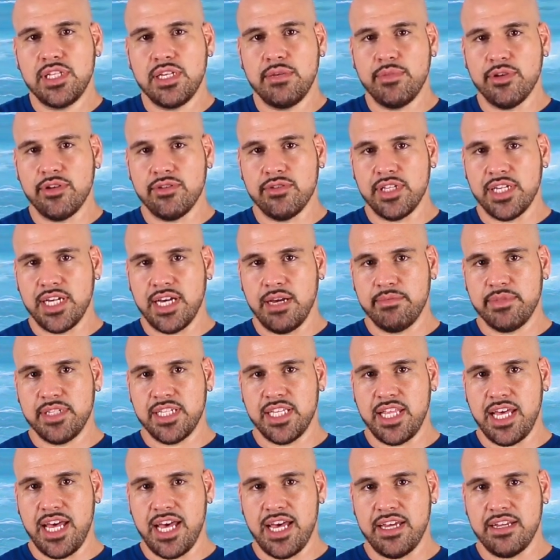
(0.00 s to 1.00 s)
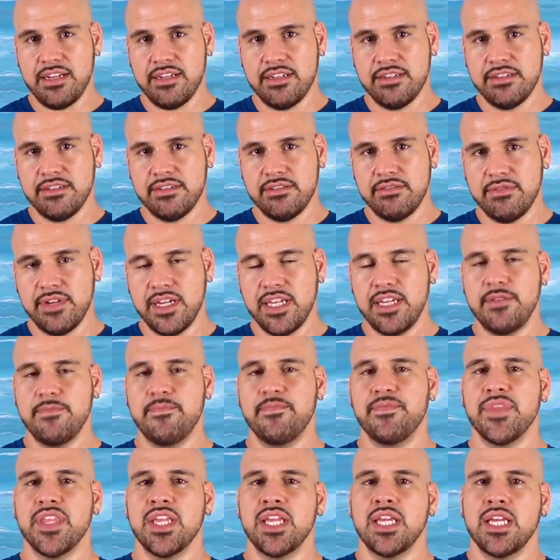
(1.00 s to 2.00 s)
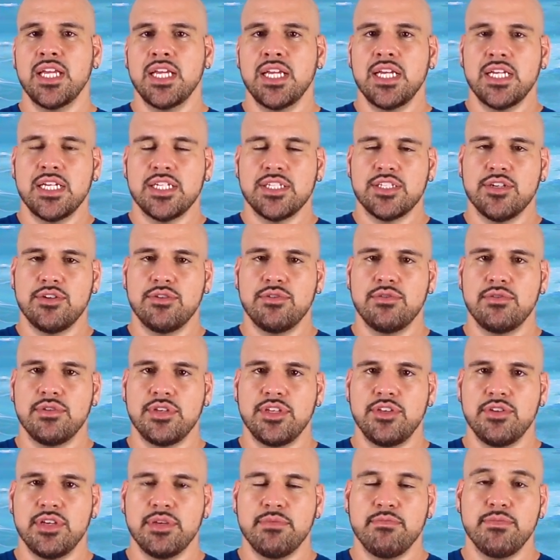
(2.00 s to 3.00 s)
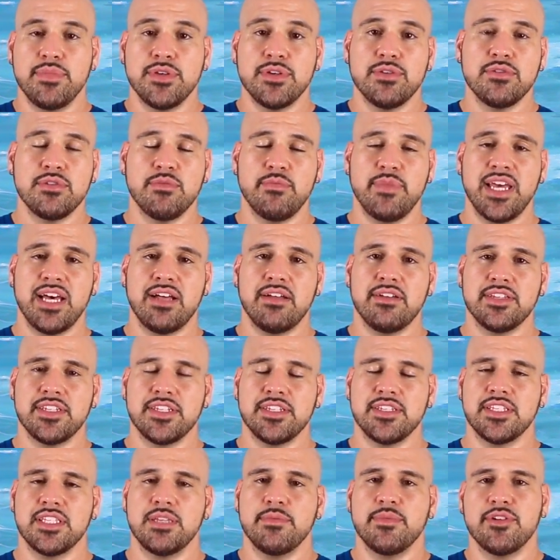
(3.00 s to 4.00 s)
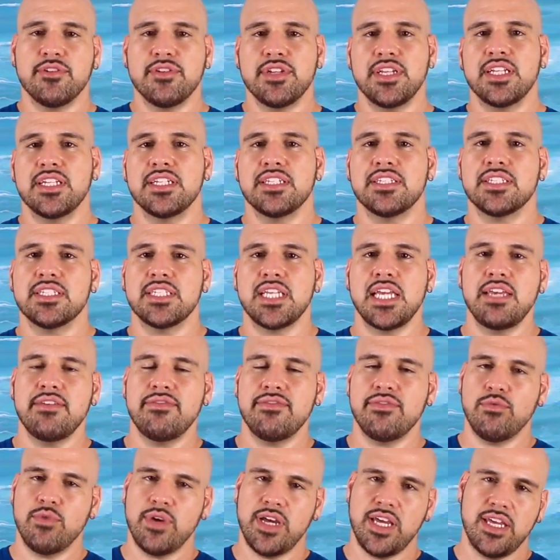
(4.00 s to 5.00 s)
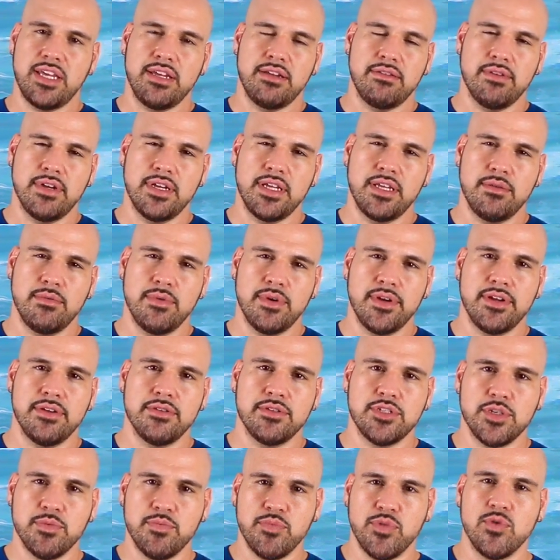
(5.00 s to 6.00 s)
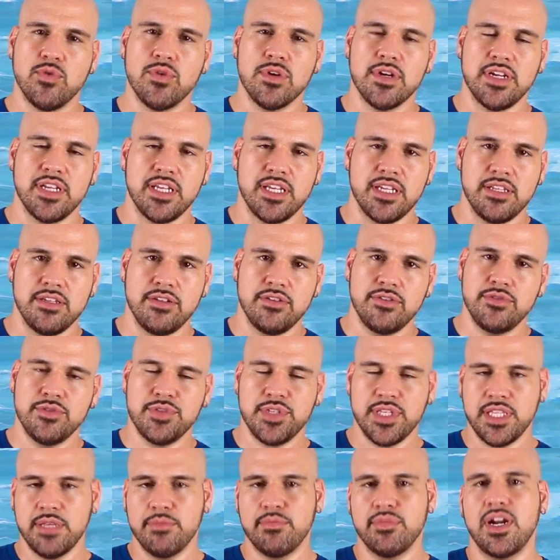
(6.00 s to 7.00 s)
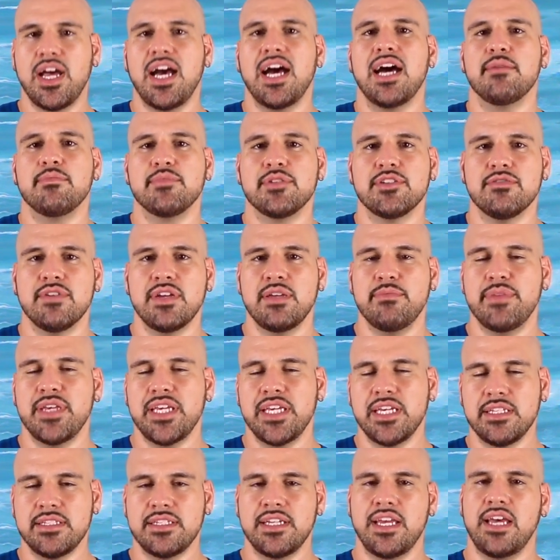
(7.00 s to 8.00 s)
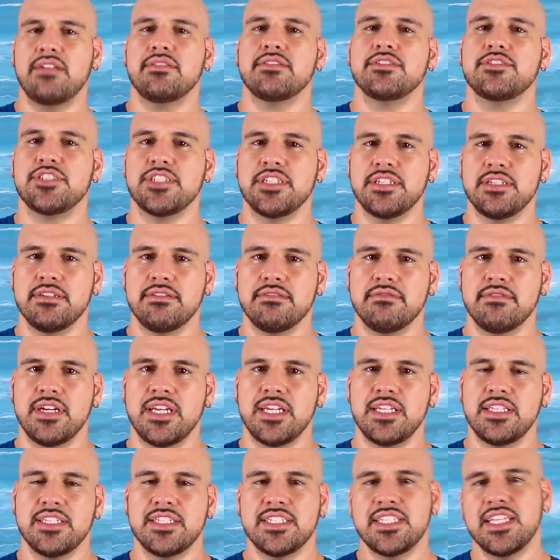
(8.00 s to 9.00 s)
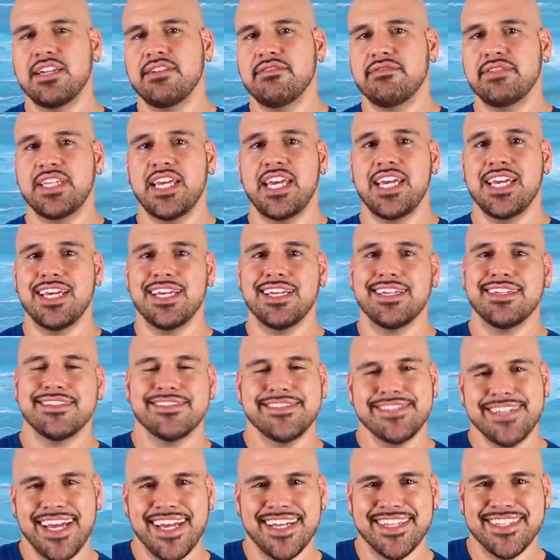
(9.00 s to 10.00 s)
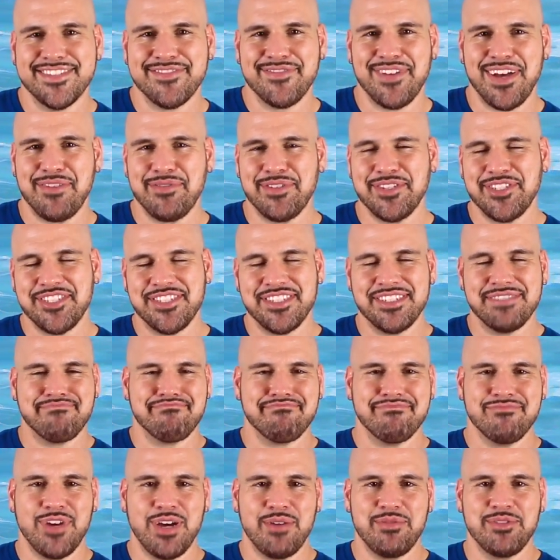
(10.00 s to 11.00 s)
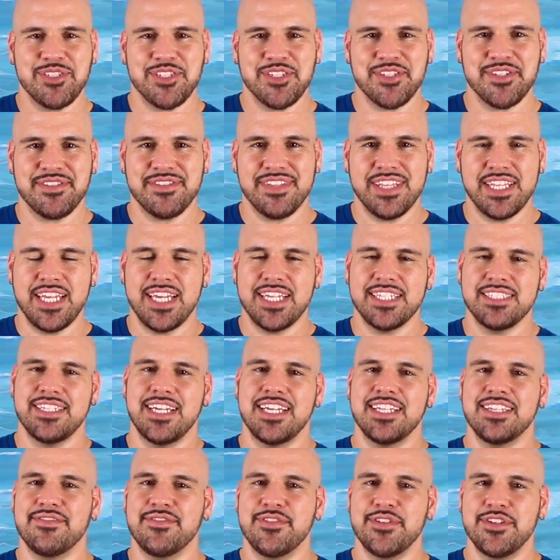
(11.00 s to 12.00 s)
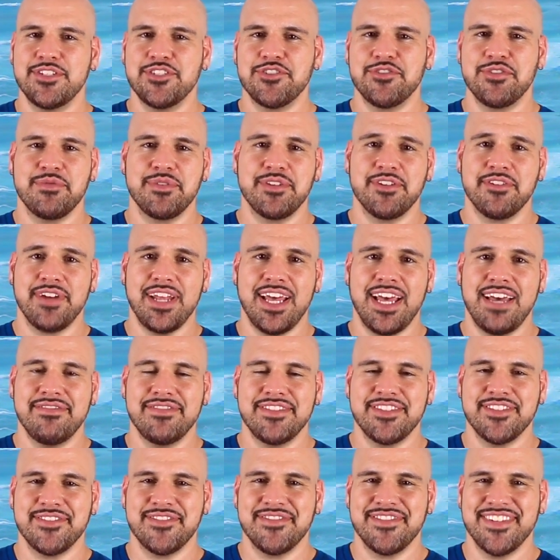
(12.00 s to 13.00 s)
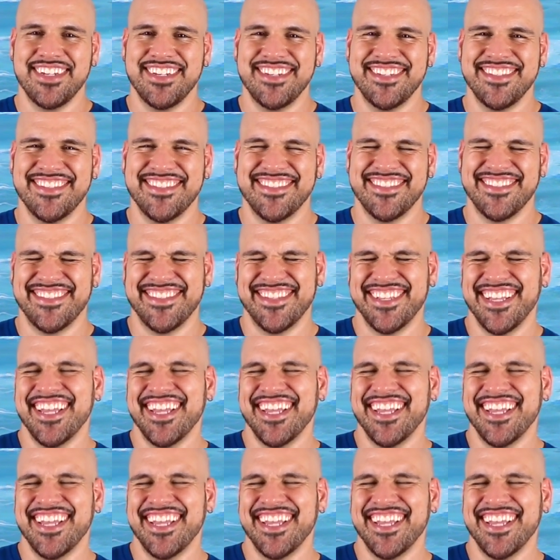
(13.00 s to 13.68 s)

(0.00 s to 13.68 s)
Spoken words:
building up to that, right? So you can build balance and stability in a safe way, right? Where you're supported, using the props, right? Being intelligent, right? Instead of taking a chance. Why would you take a chance for injury when you don't have to, right?